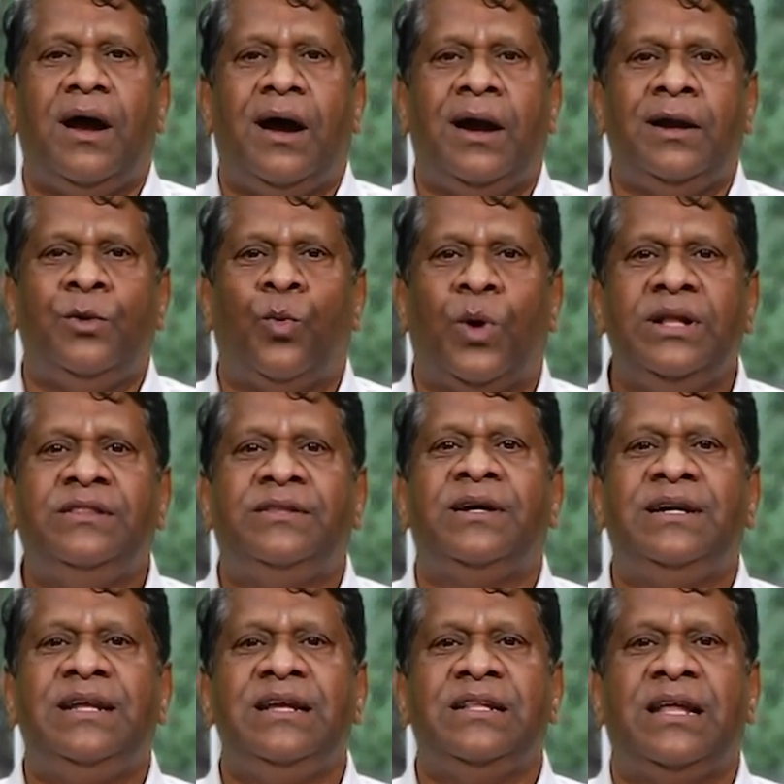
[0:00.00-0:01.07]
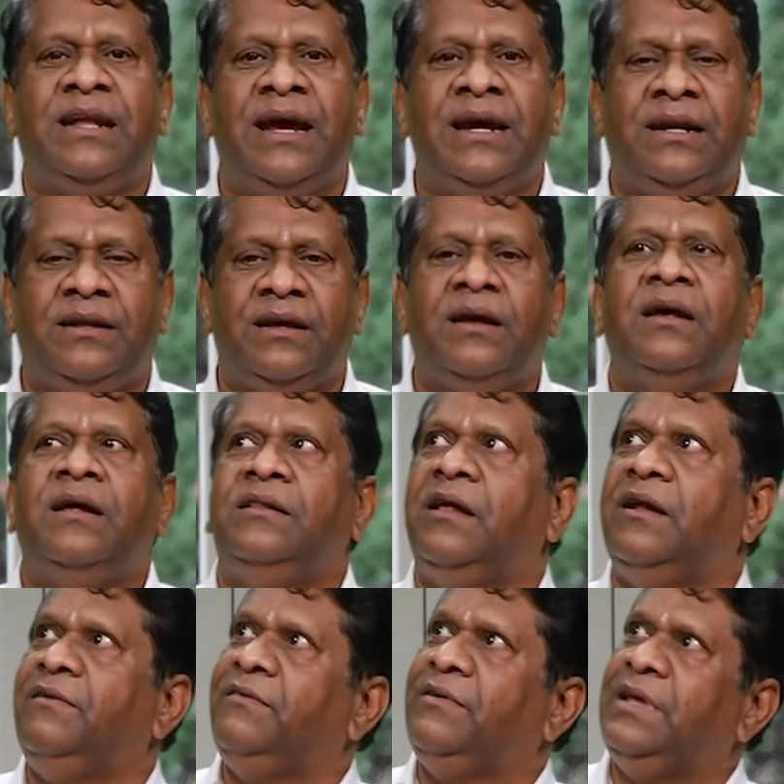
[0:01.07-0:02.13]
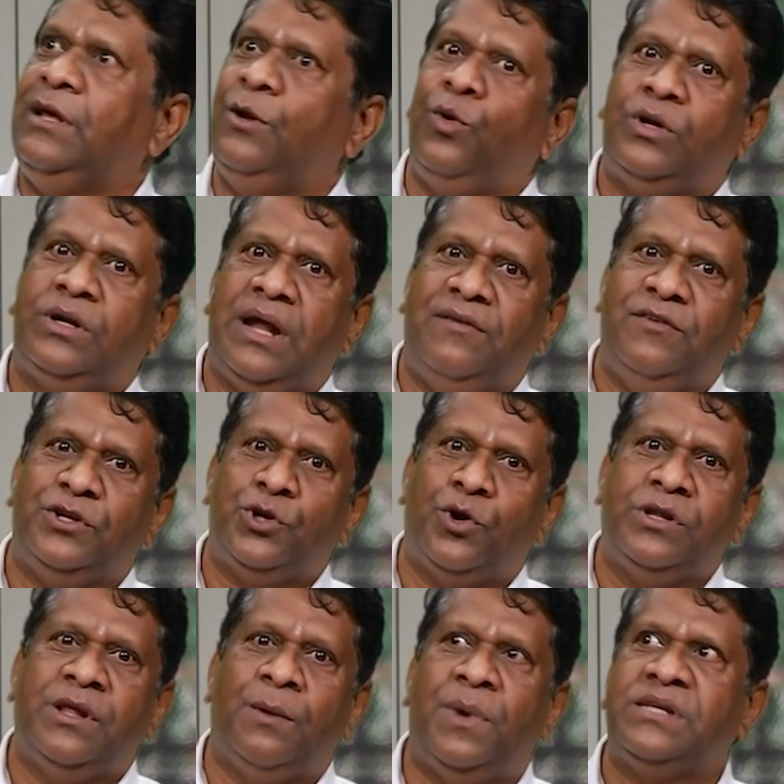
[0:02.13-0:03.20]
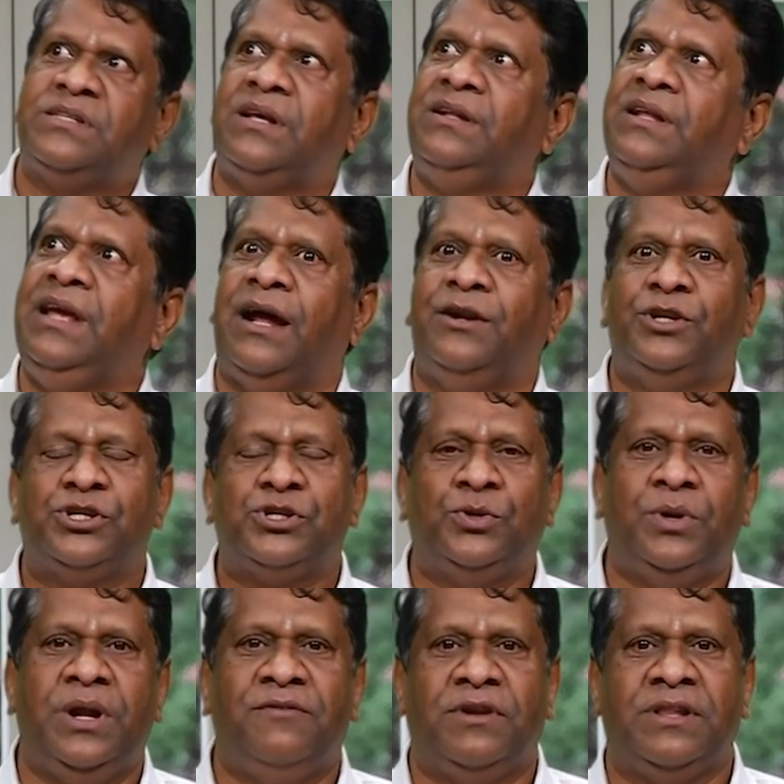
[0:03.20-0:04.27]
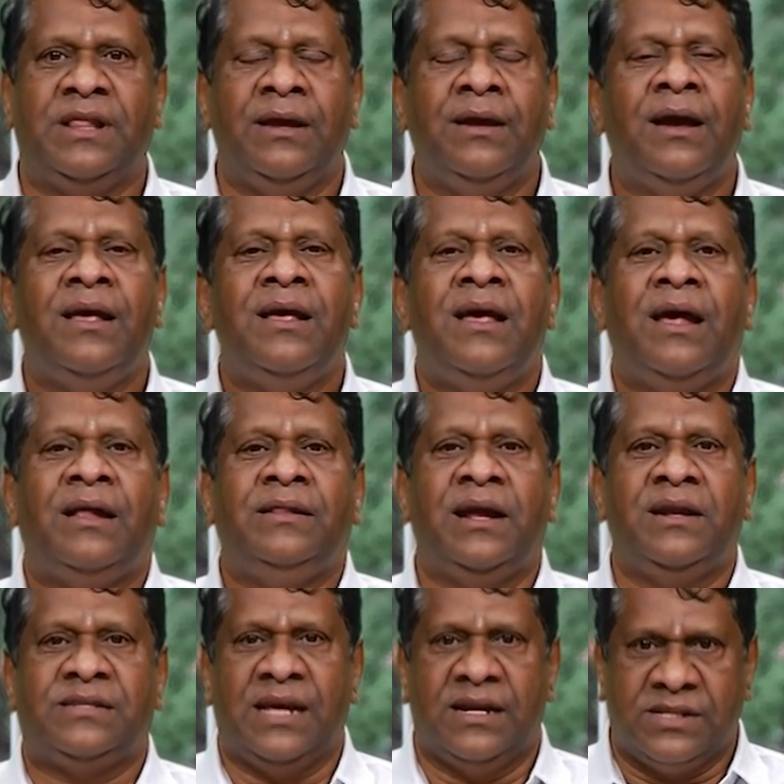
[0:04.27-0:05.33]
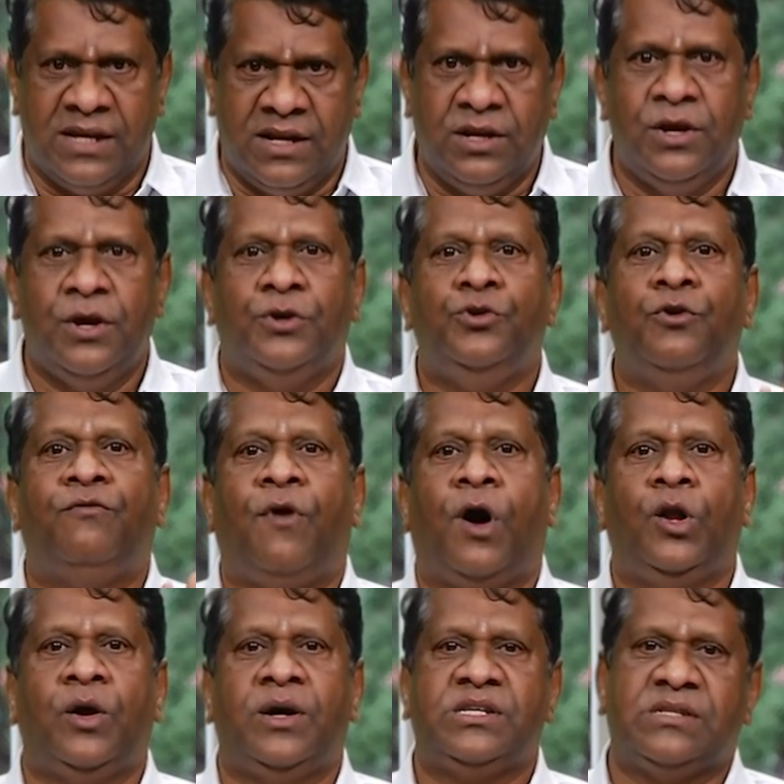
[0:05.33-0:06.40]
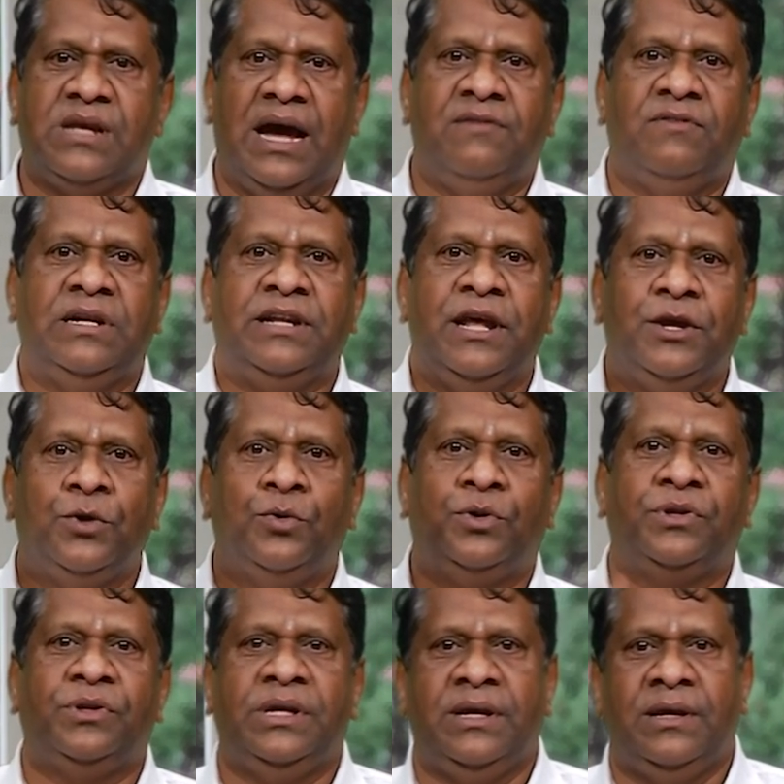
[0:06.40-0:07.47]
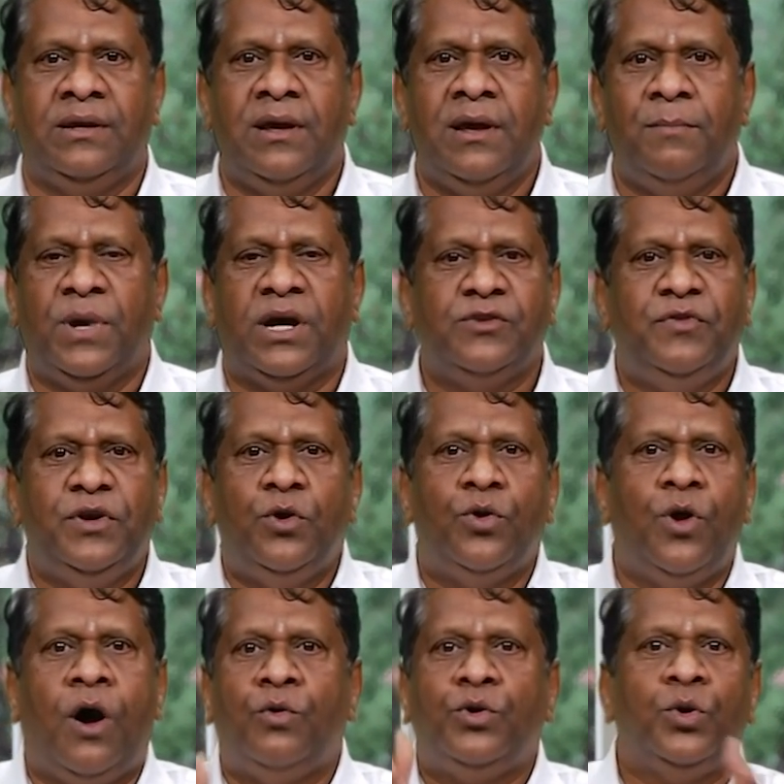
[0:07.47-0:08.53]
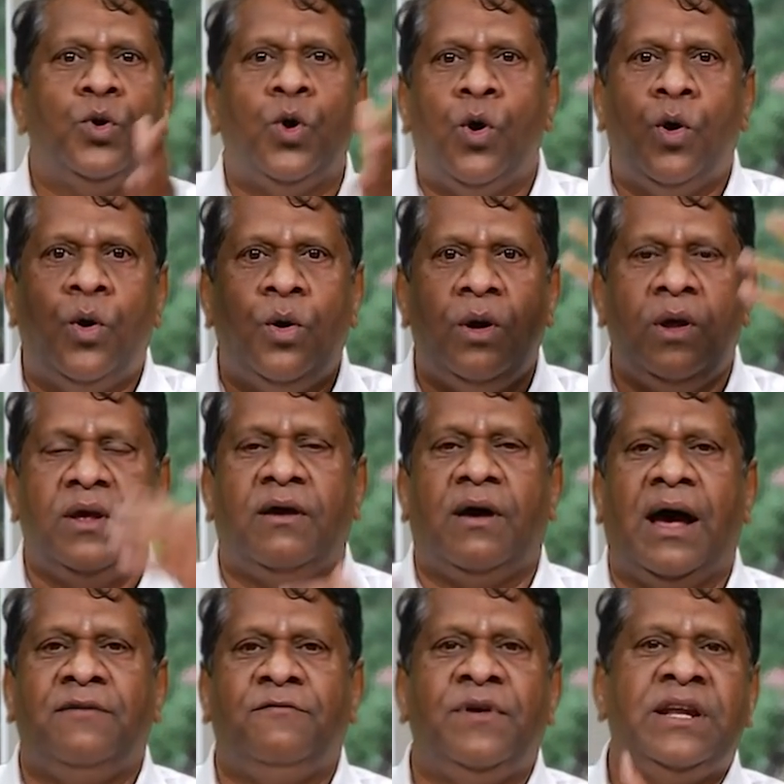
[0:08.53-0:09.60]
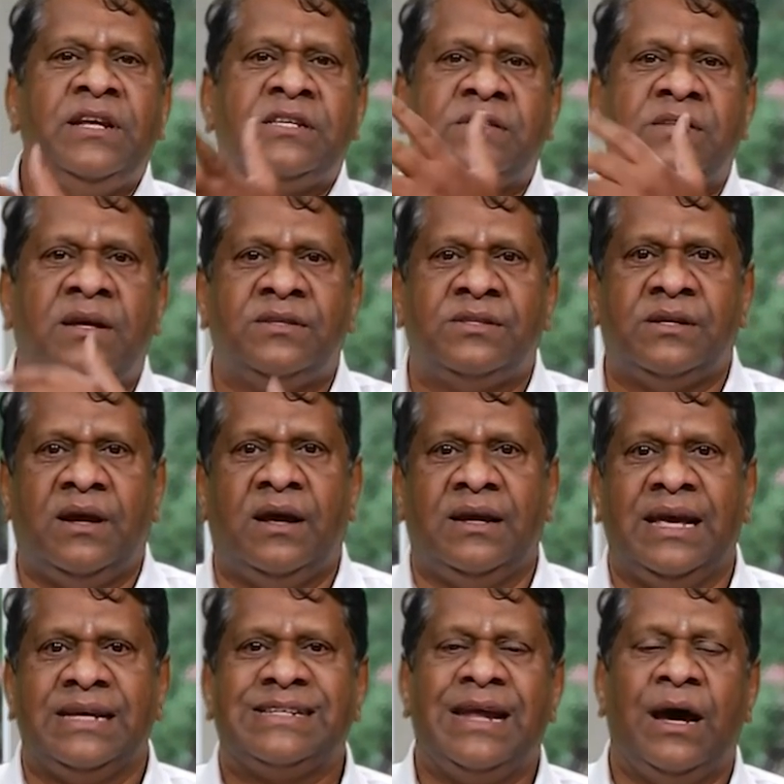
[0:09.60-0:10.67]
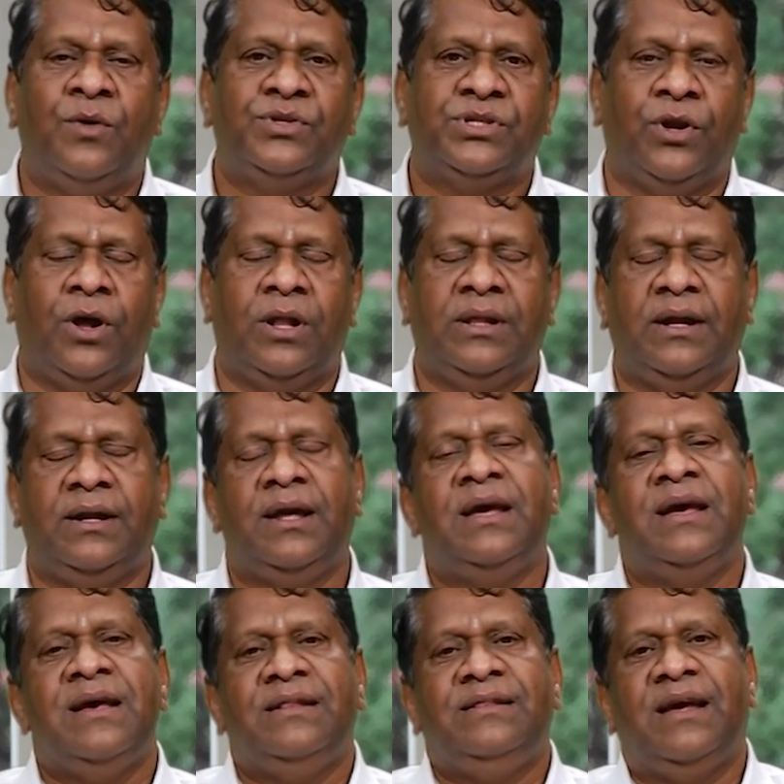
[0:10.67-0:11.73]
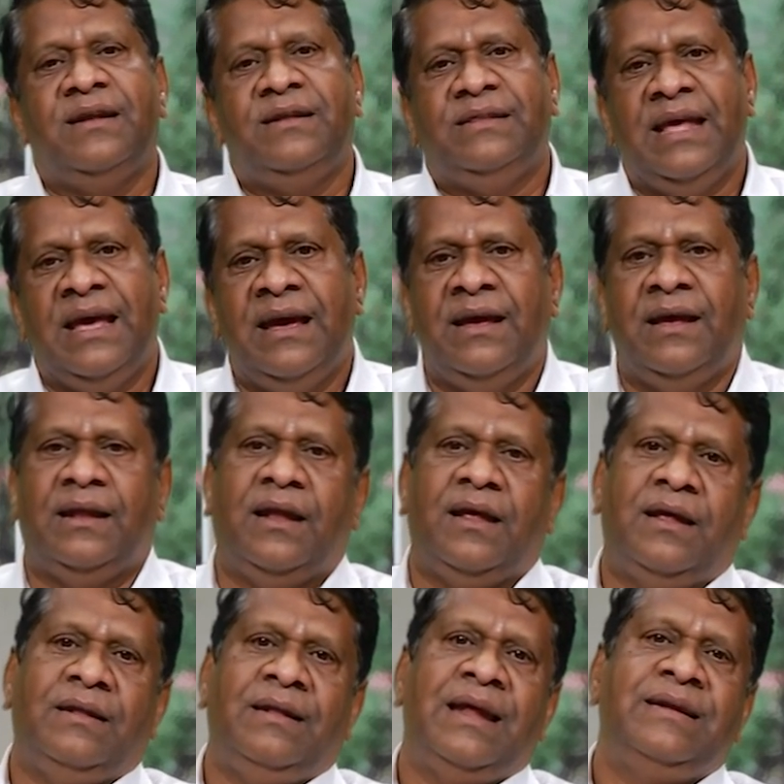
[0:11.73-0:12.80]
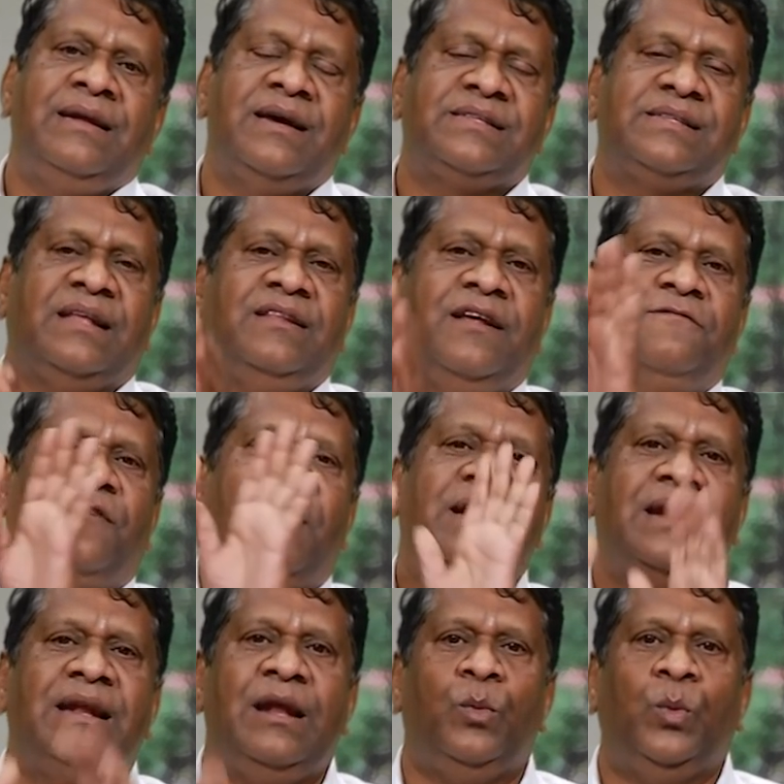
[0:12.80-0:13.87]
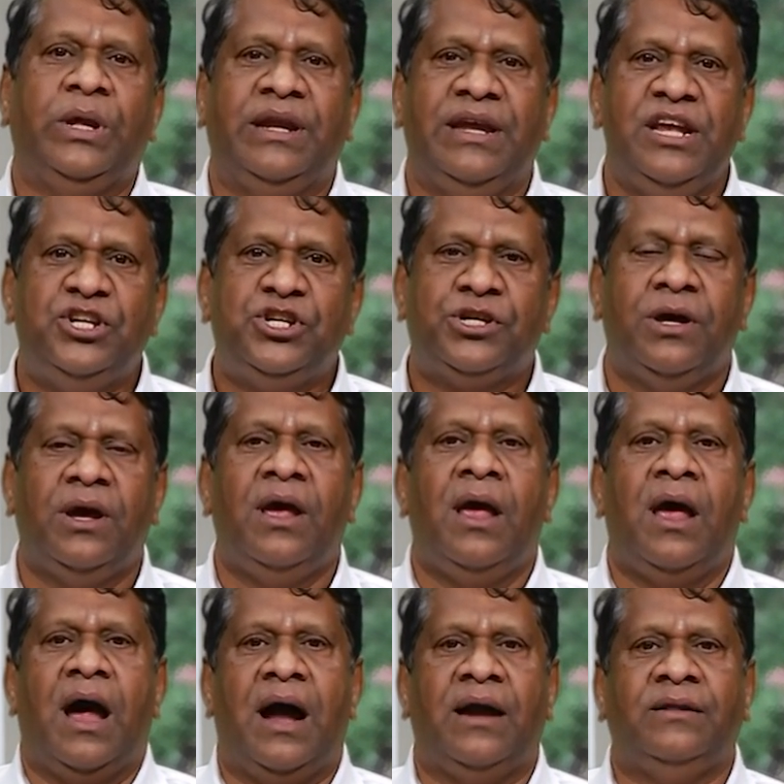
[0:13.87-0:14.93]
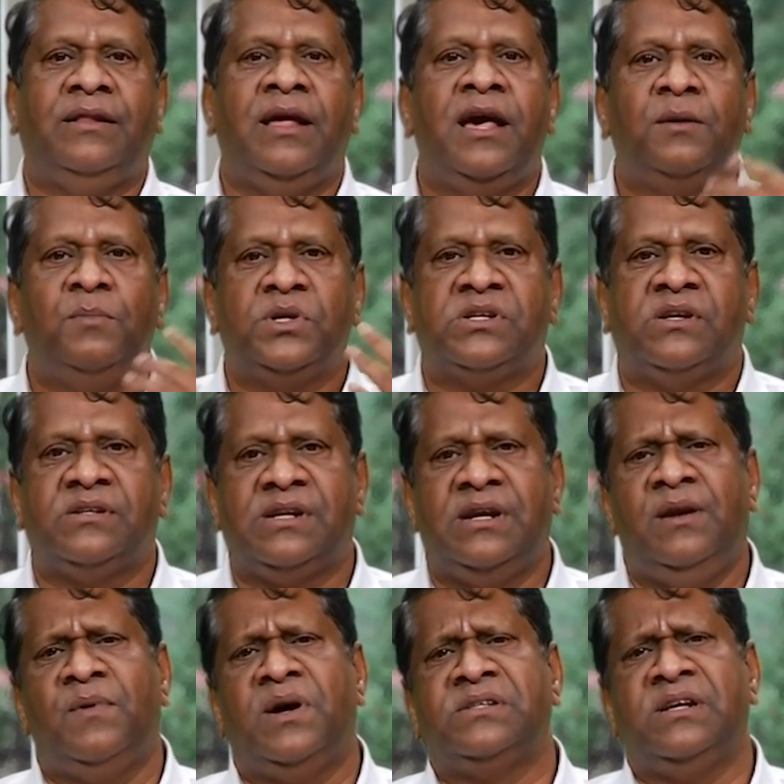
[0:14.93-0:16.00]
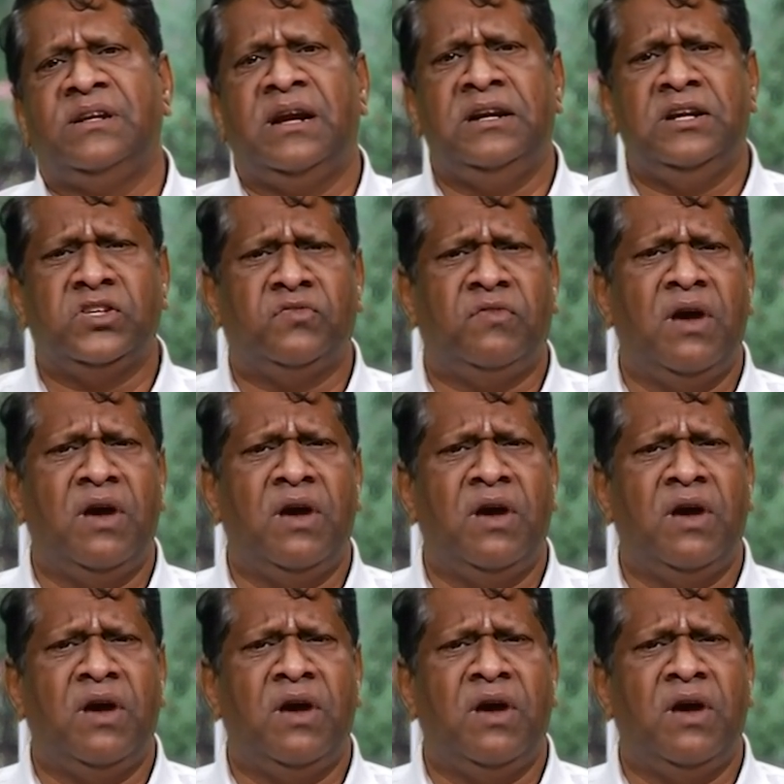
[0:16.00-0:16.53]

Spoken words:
And 1:30 in the night. Then he looked, we showed the bus and he understood everything. Then, sir, you follow us. I will take you to because we don't know how to go and where is a guest house and all that. Then they led us, and then finally we reached. And there Mr. Srinivasan and his